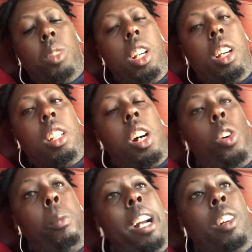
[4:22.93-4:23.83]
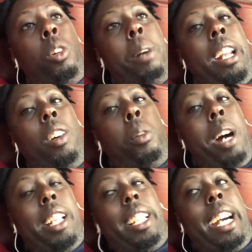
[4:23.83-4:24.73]
Yo,
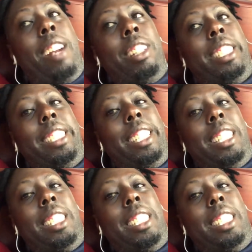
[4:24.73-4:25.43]
woman can't resist it.